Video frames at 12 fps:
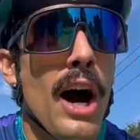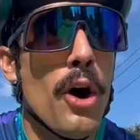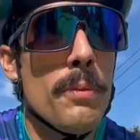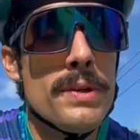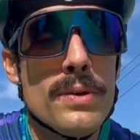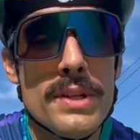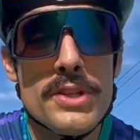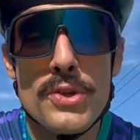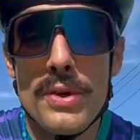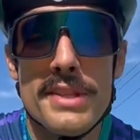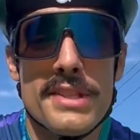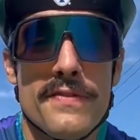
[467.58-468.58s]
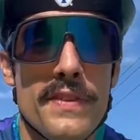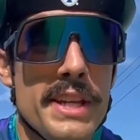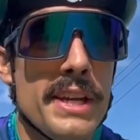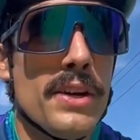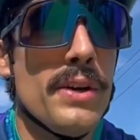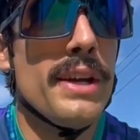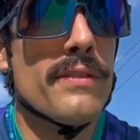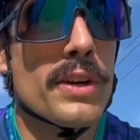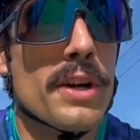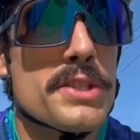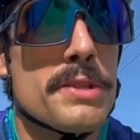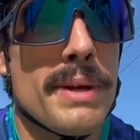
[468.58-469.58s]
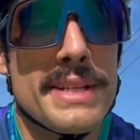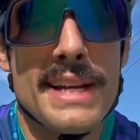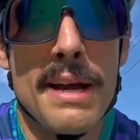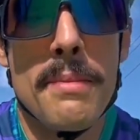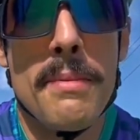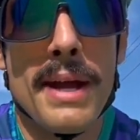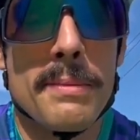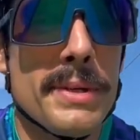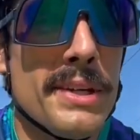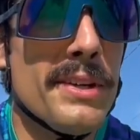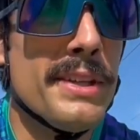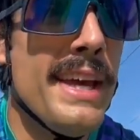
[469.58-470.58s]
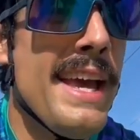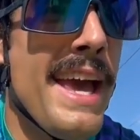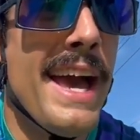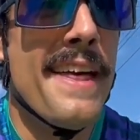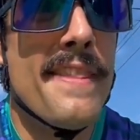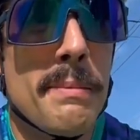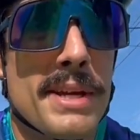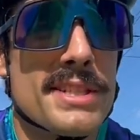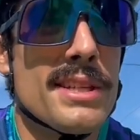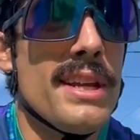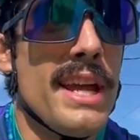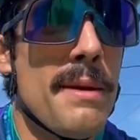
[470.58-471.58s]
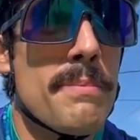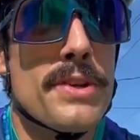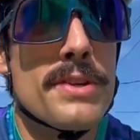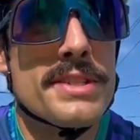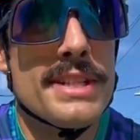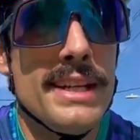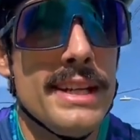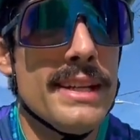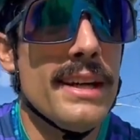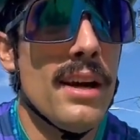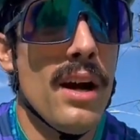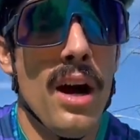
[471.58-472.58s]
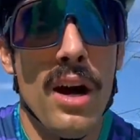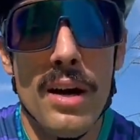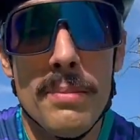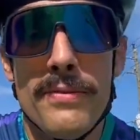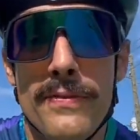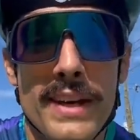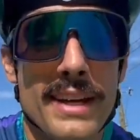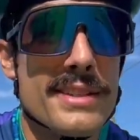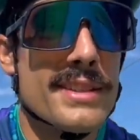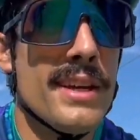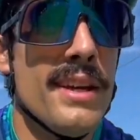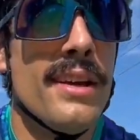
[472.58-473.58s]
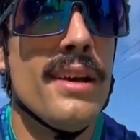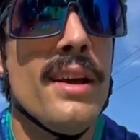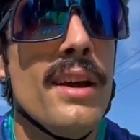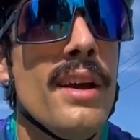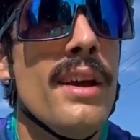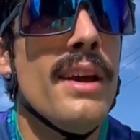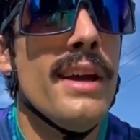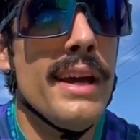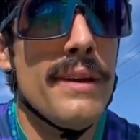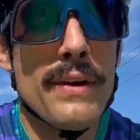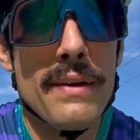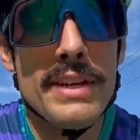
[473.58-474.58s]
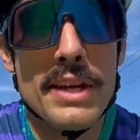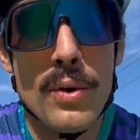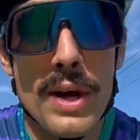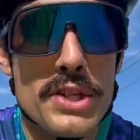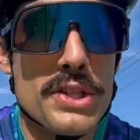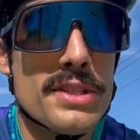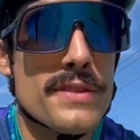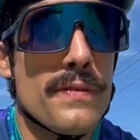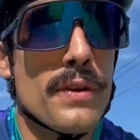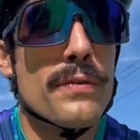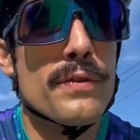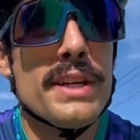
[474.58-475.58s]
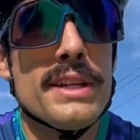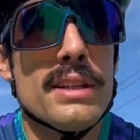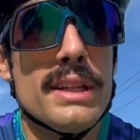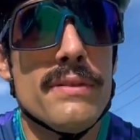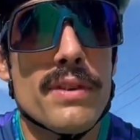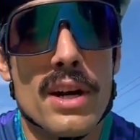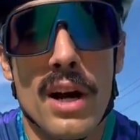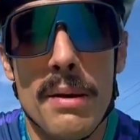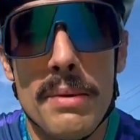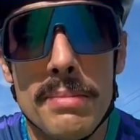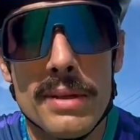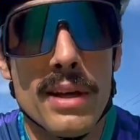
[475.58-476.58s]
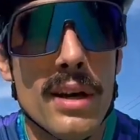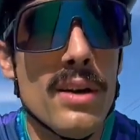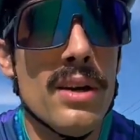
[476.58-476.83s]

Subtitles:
hope you enjoyed this video in regards to my Diamondback build and then my Sun M13 hub fix. If you have any questions, feel free to leave a comment below.